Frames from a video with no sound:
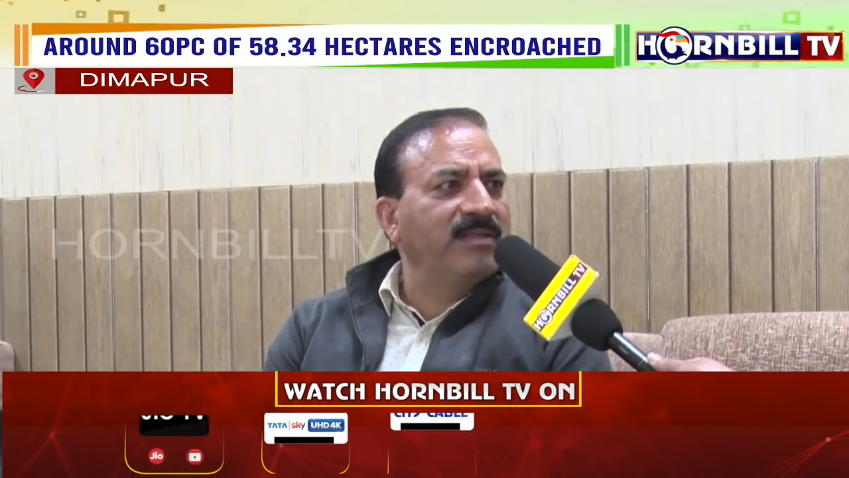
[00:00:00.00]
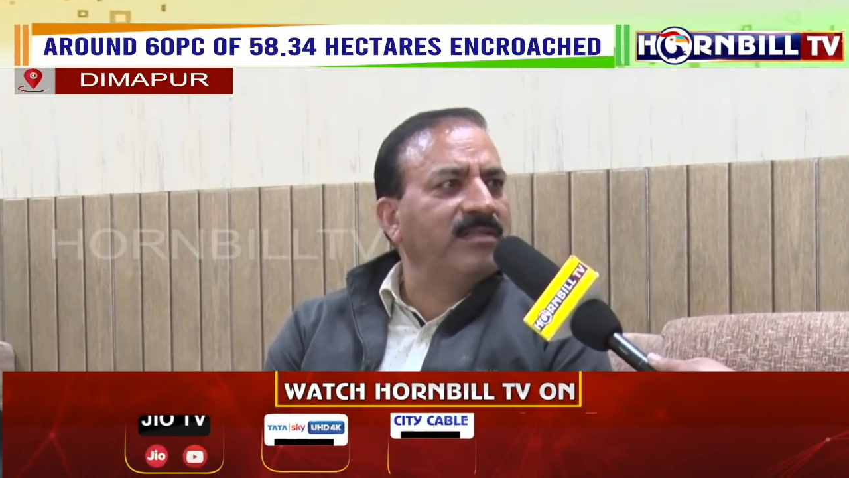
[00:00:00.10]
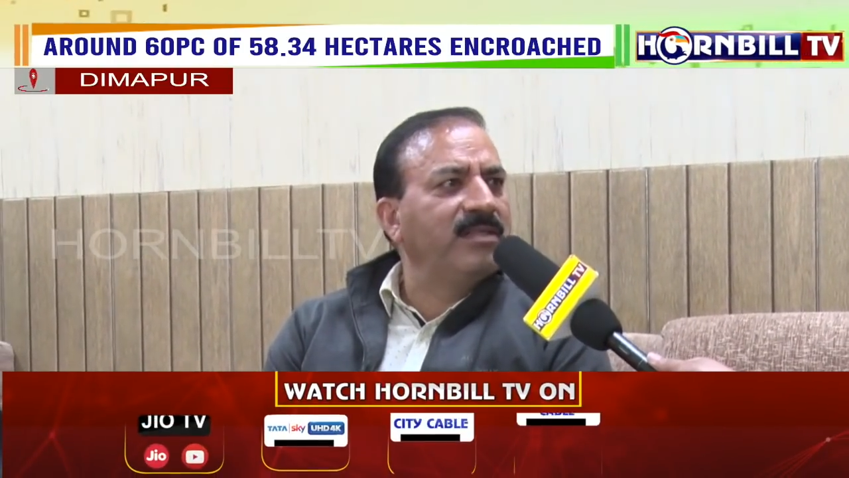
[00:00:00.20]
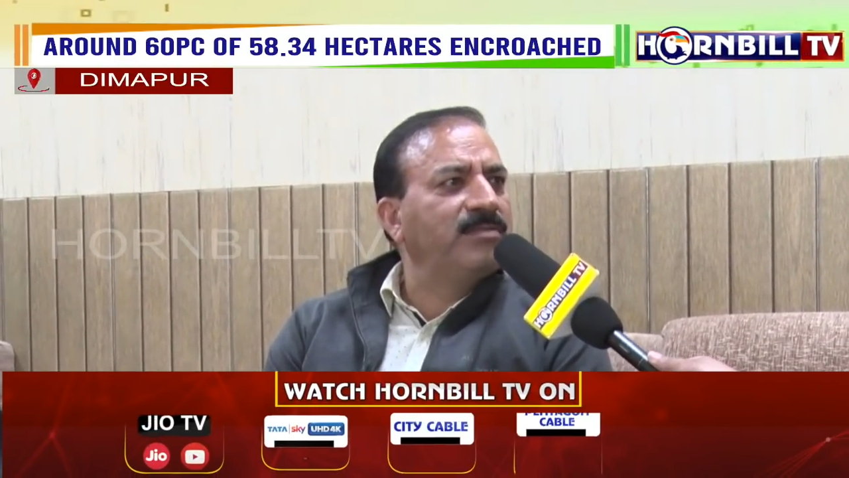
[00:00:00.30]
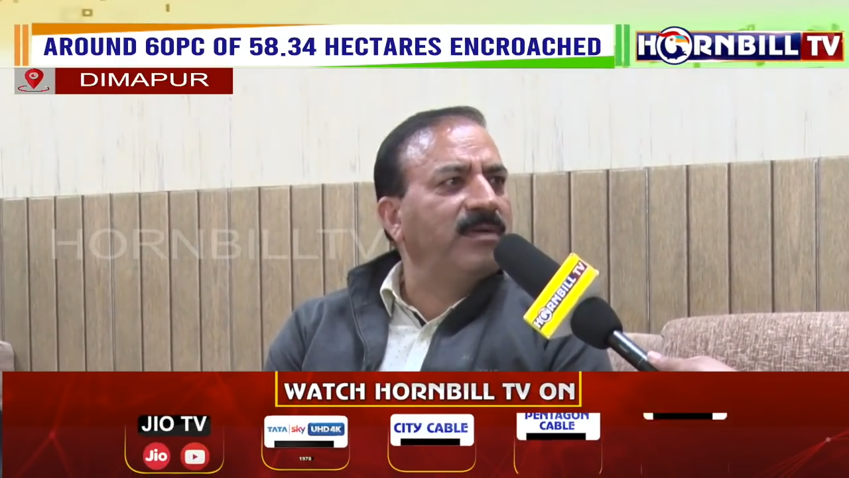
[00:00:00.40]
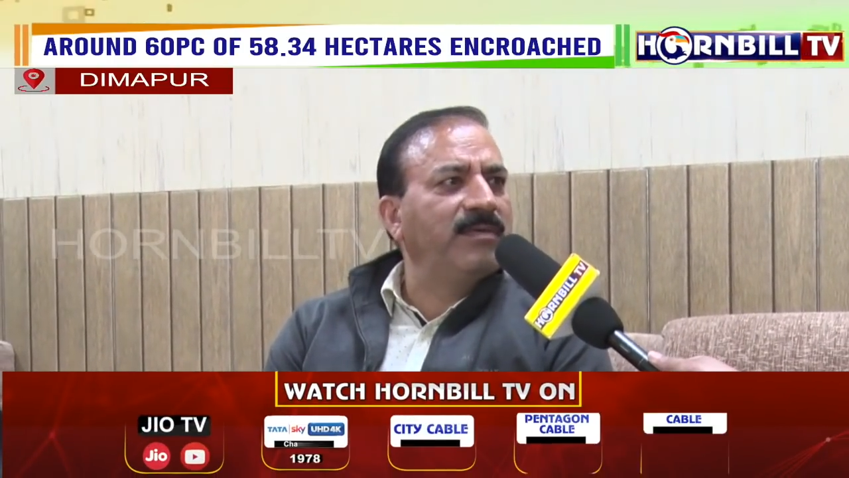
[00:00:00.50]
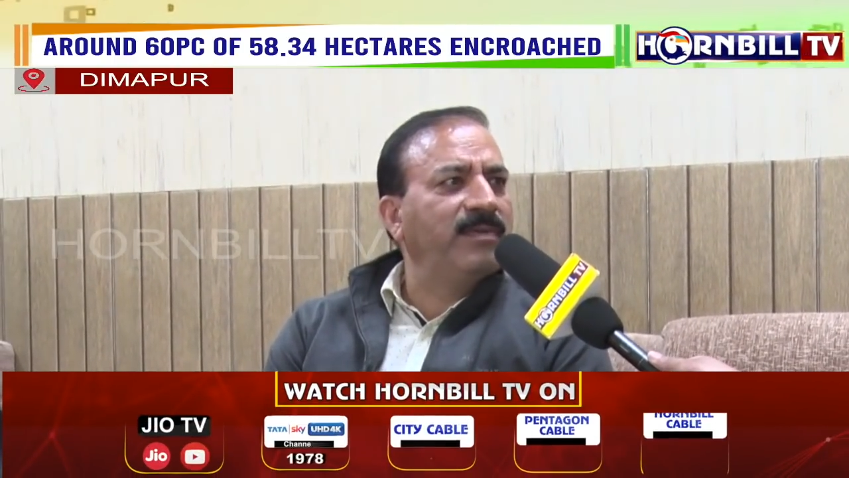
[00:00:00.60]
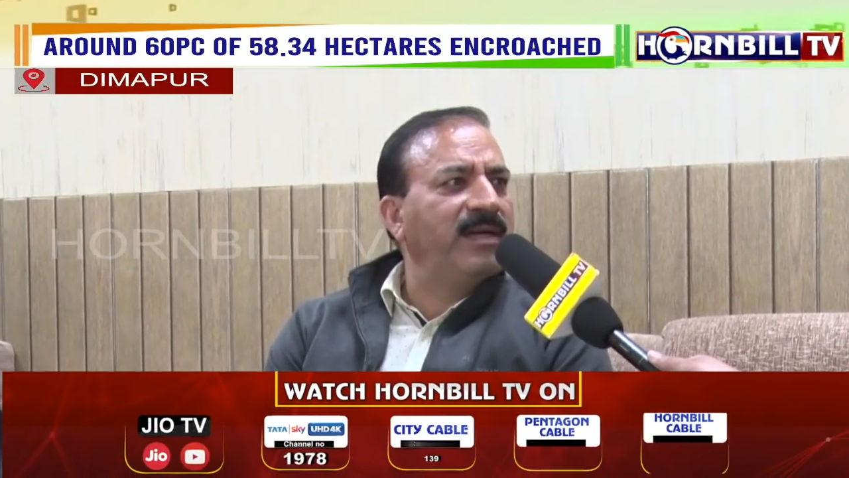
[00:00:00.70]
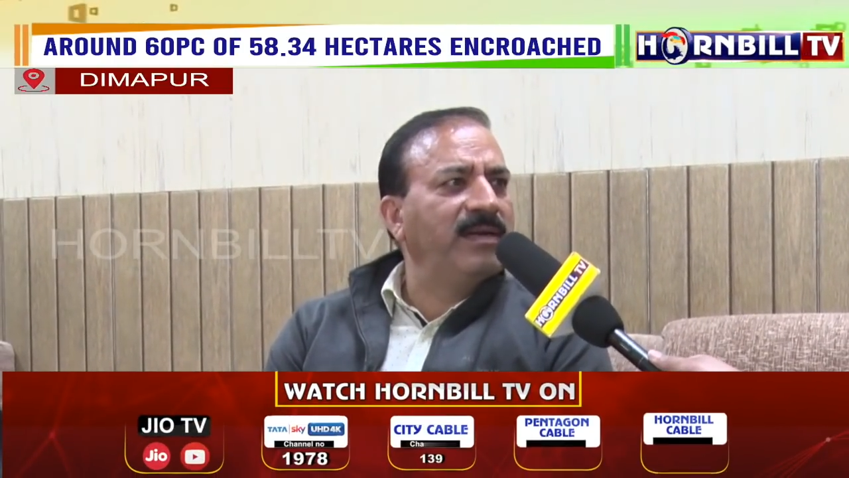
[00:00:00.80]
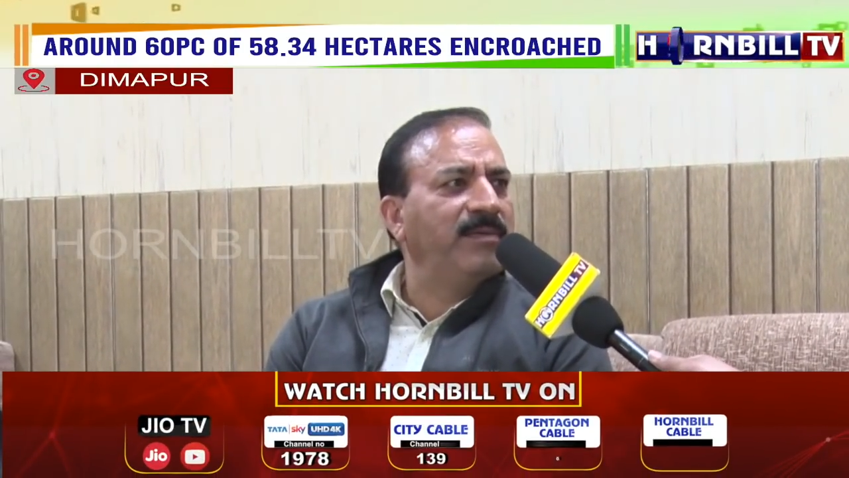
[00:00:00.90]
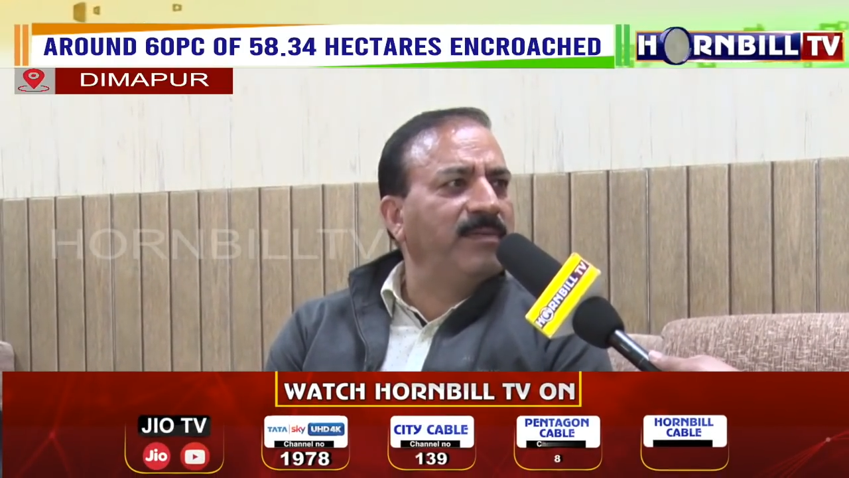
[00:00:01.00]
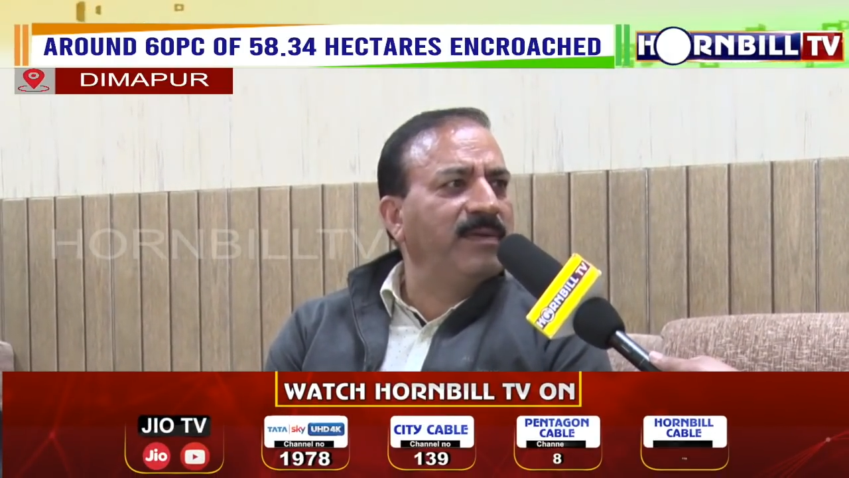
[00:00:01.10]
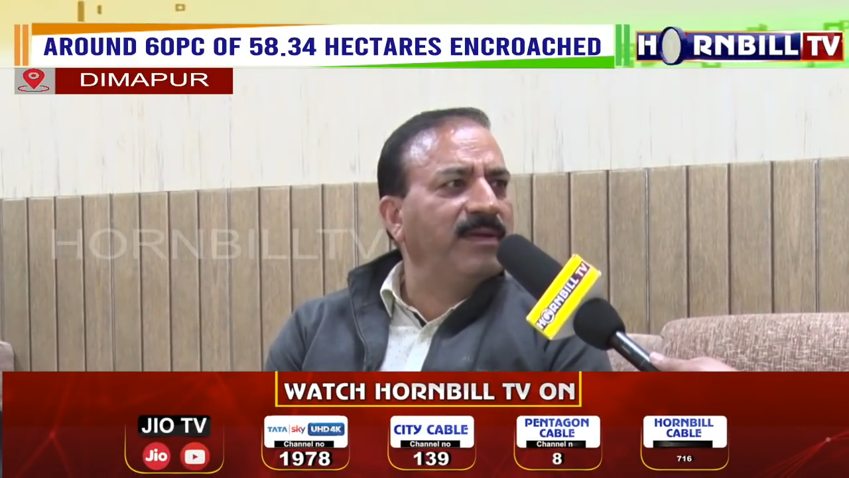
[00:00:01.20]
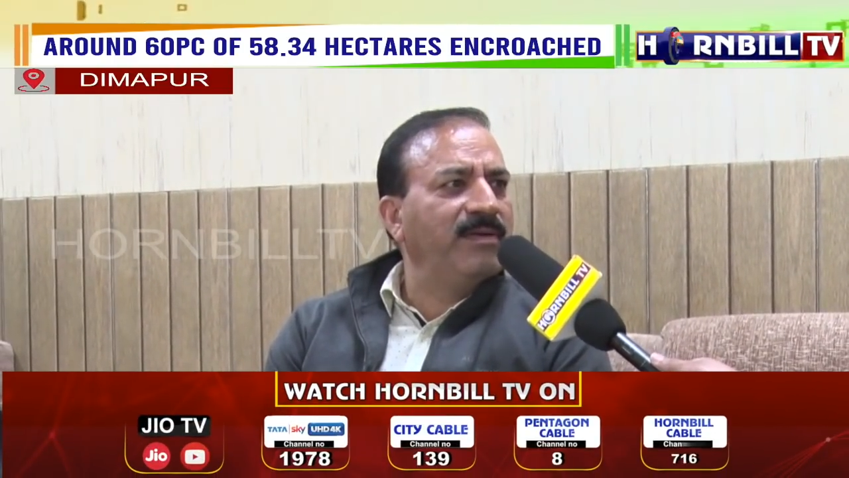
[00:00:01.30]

the things will definitely will be,